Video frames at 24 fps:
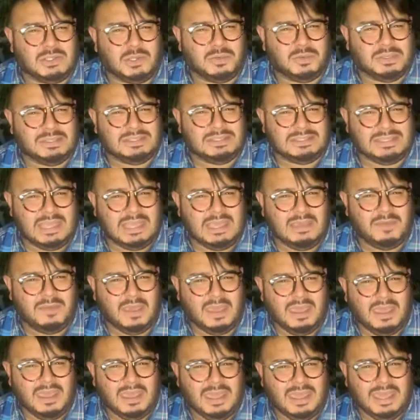to receive?
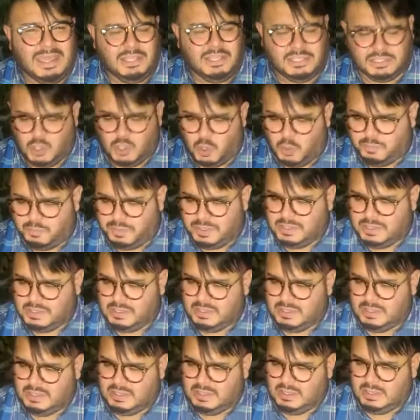He just opened
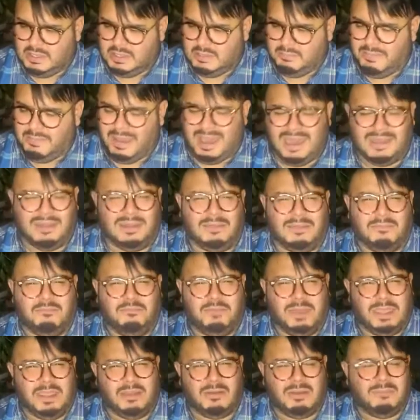a bottle of
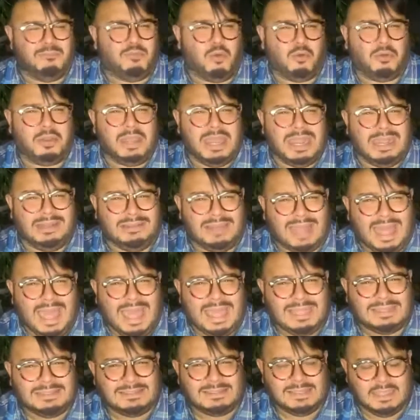beer and poured it in a
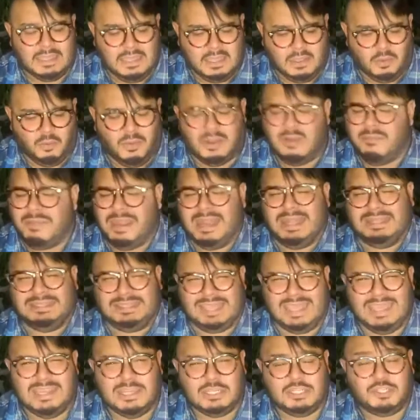glass. Wait a minute,
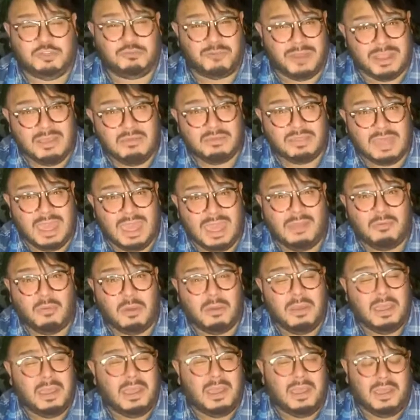is he going to drink that? Well,